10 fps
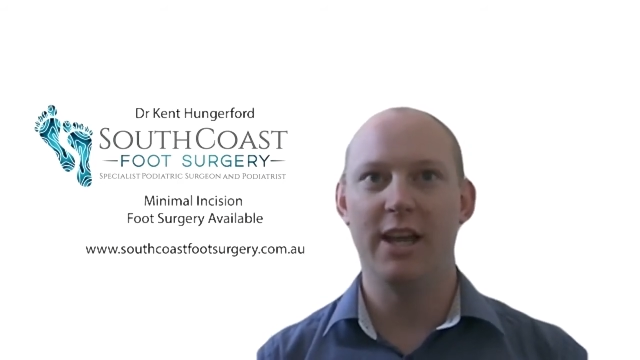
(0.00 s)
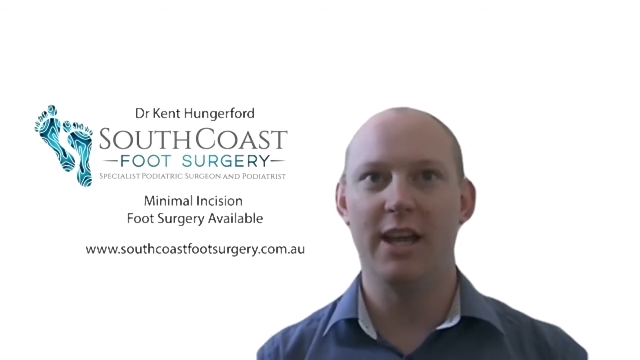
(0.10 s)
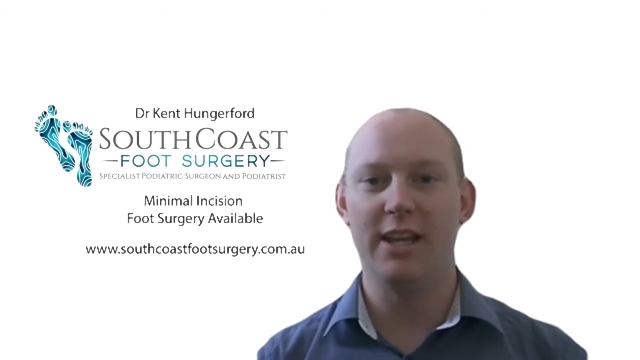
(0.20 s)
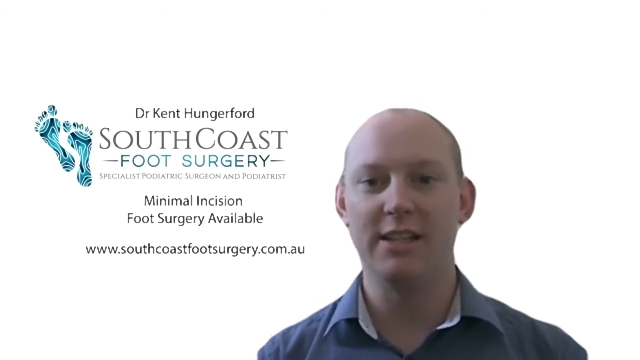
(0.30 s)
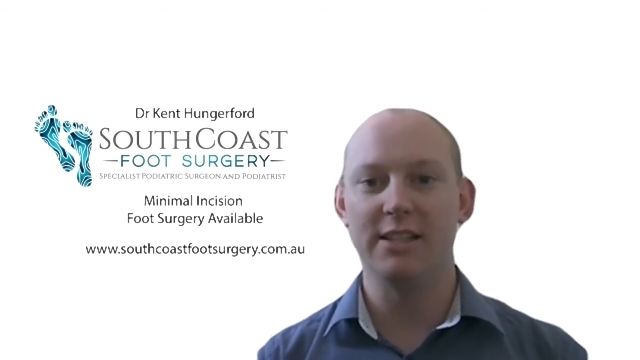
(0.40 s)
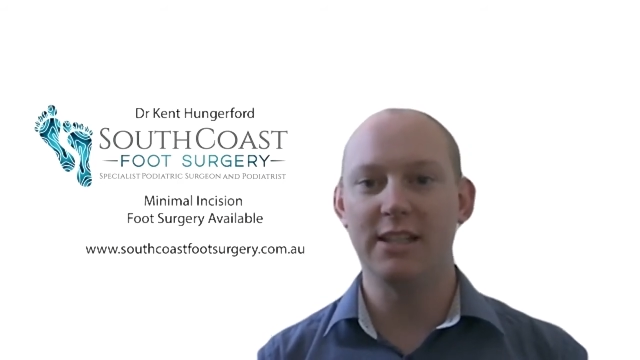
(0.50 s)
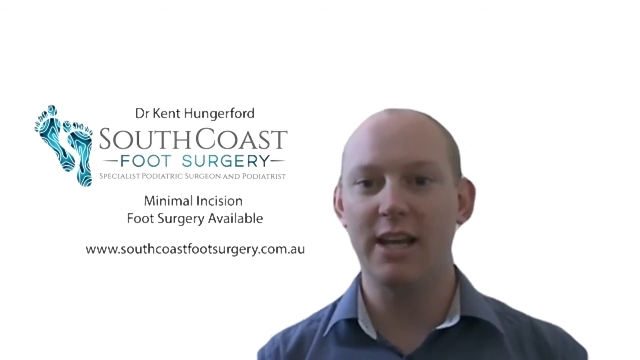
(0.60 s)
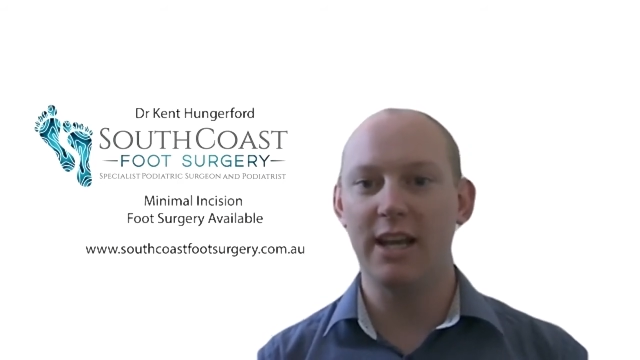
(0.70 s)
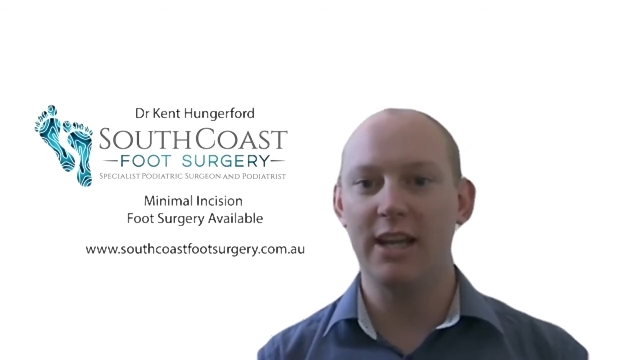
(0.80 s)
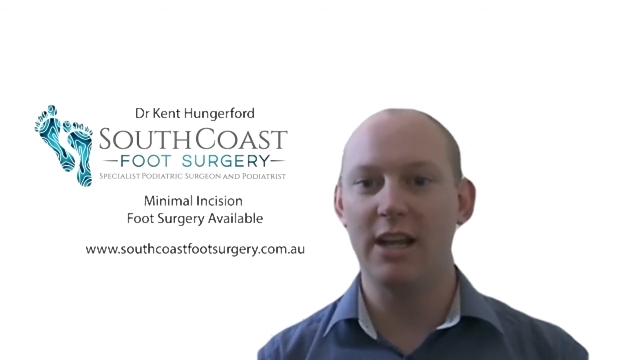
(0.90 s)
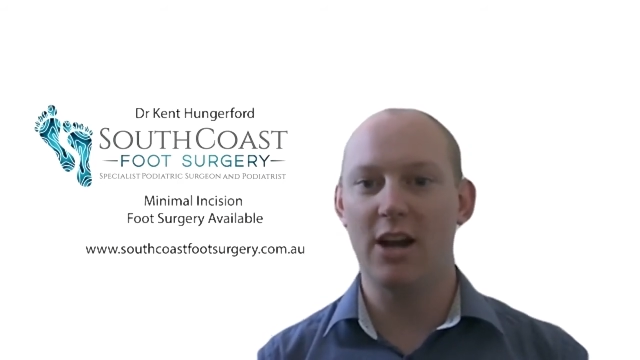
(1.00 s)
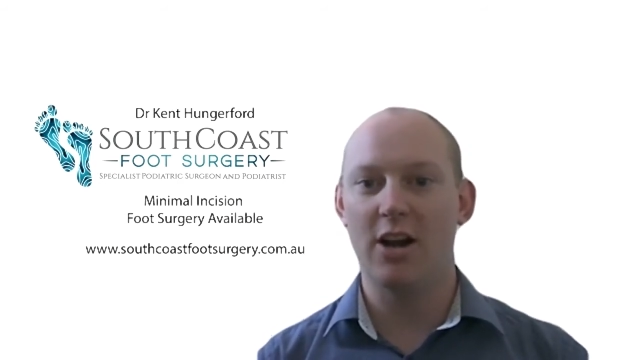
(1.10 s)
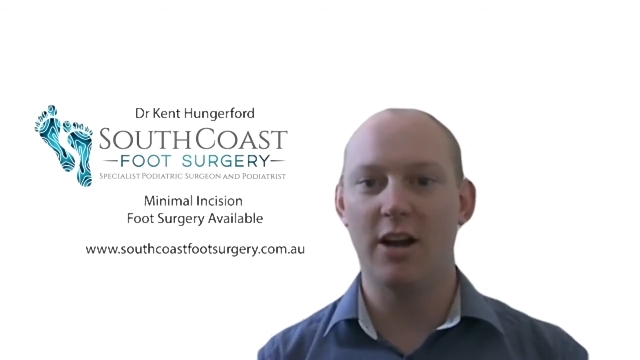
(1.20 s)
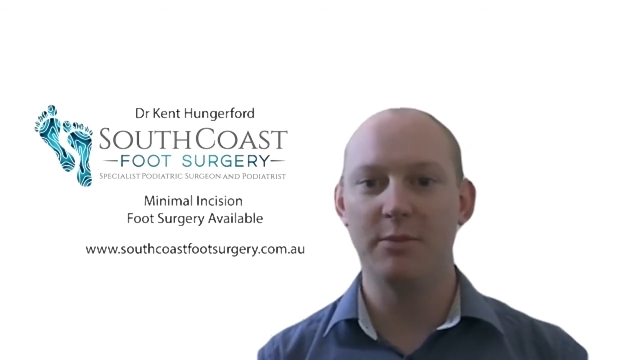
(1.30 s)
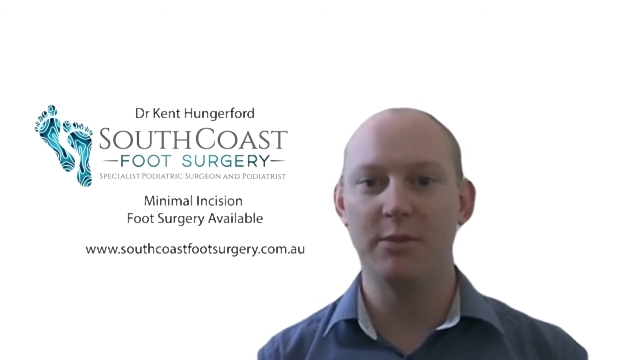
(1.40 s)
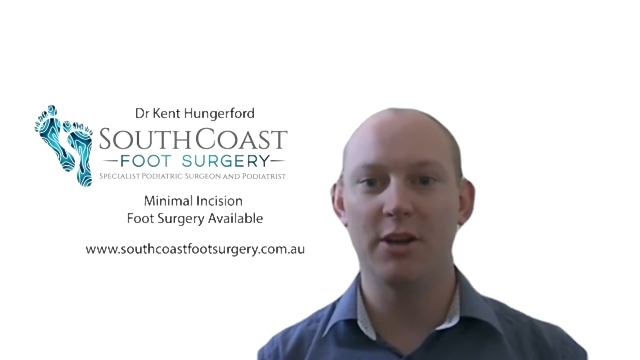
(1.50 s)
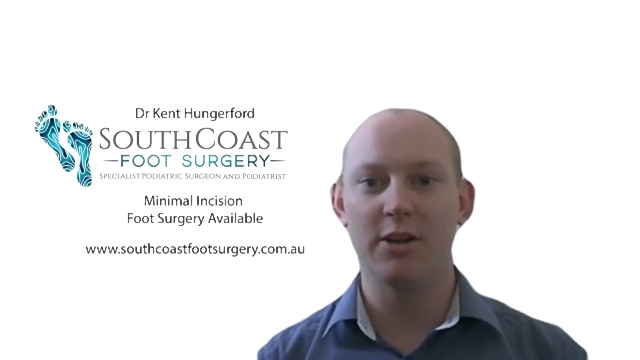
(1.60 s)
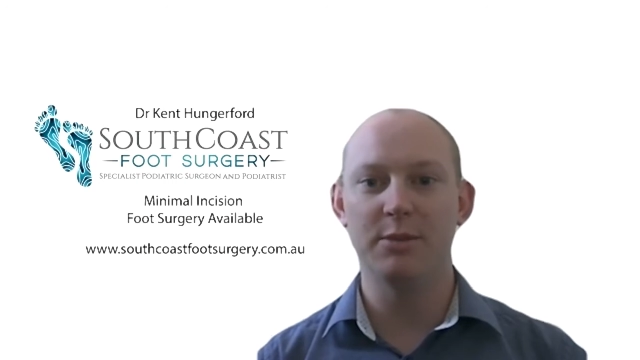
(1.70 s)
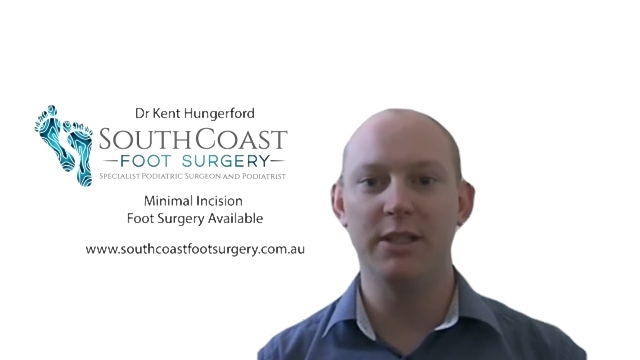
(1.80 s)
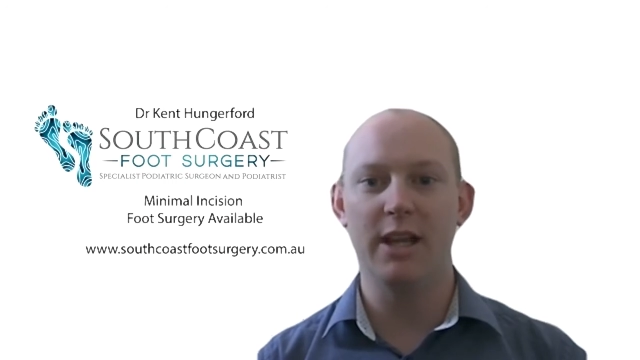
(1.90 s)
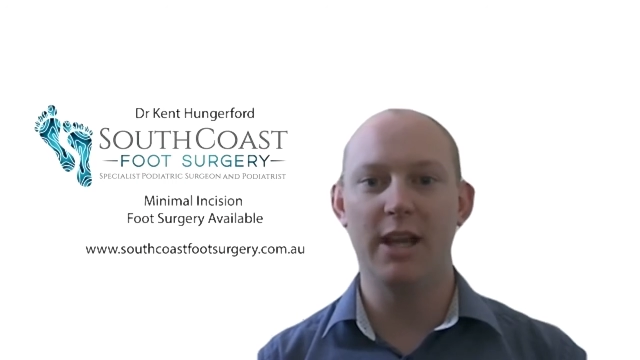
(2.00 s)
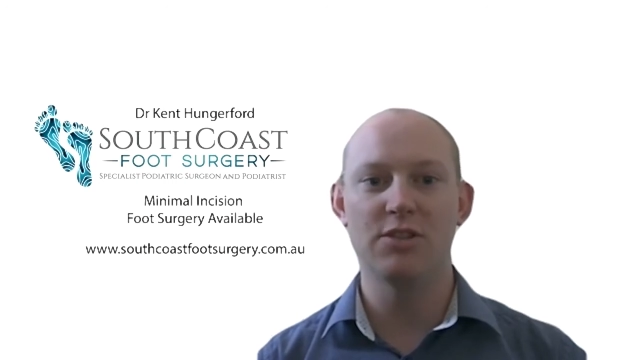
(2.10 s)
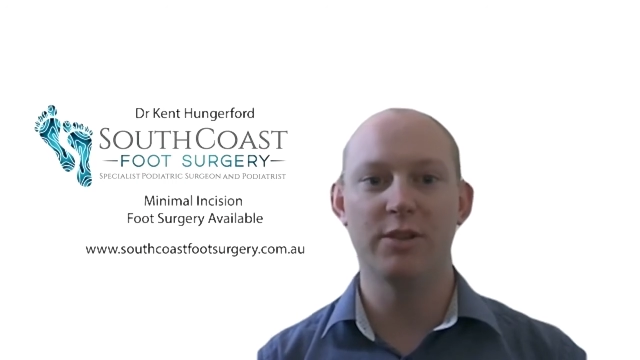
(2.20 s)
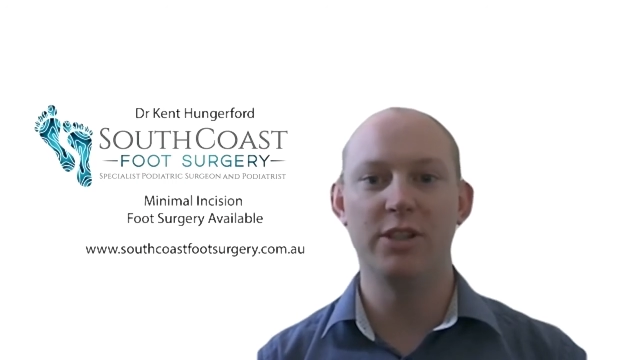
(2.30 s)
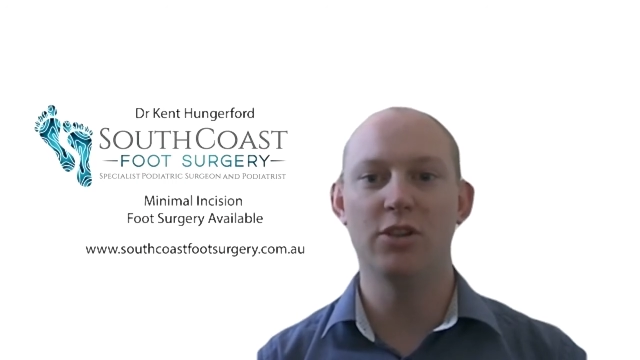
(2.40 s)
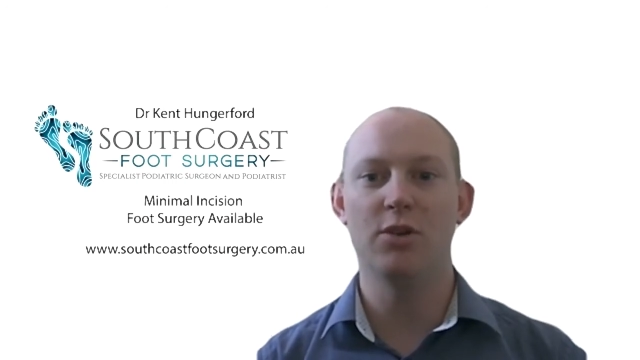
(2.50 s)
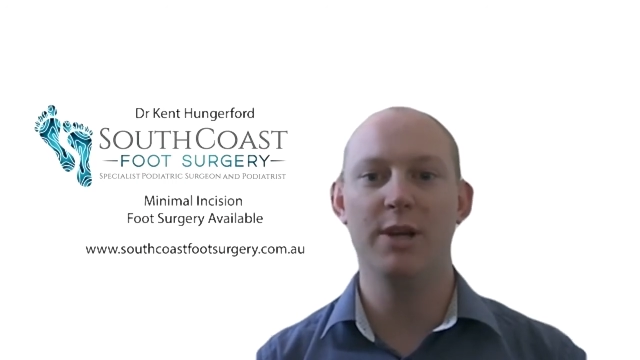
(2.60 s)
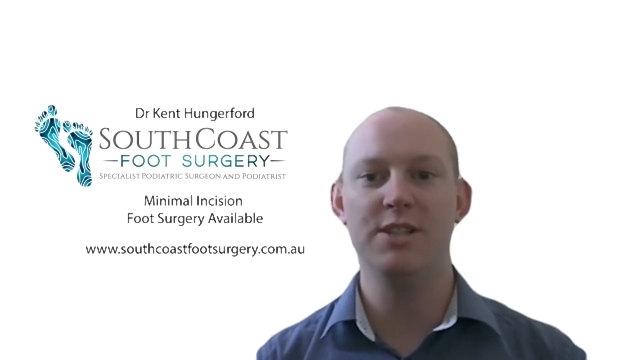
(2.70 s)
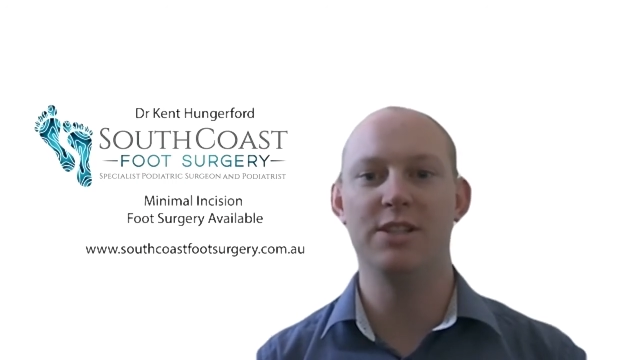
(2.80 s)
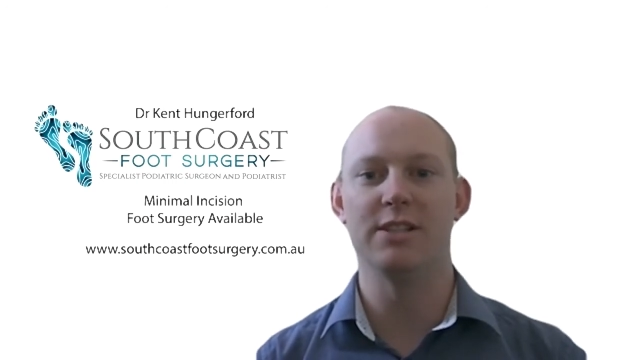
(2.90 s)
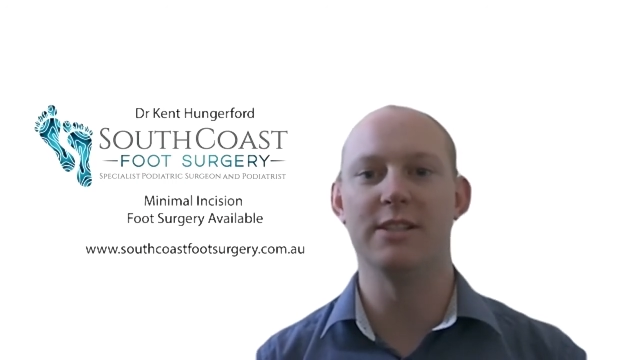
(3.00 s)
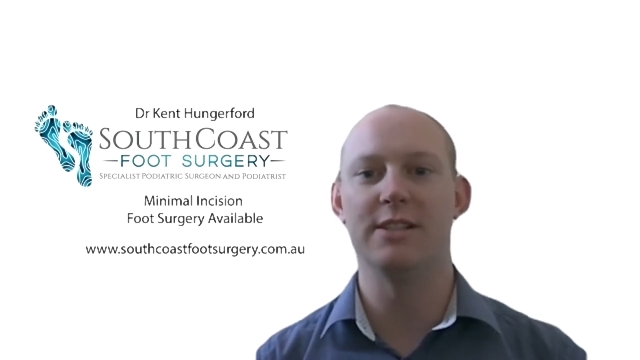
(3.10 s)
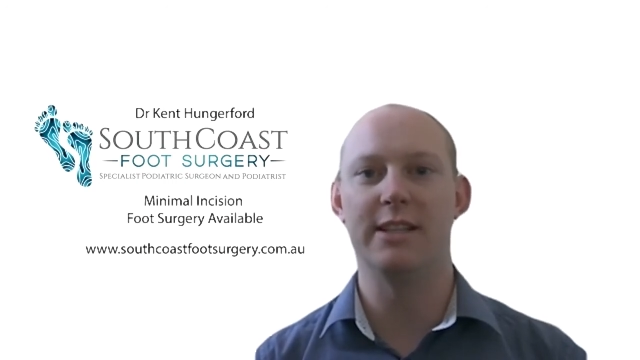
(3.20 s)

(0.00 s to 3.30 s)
And today I'm going to be answering your questions.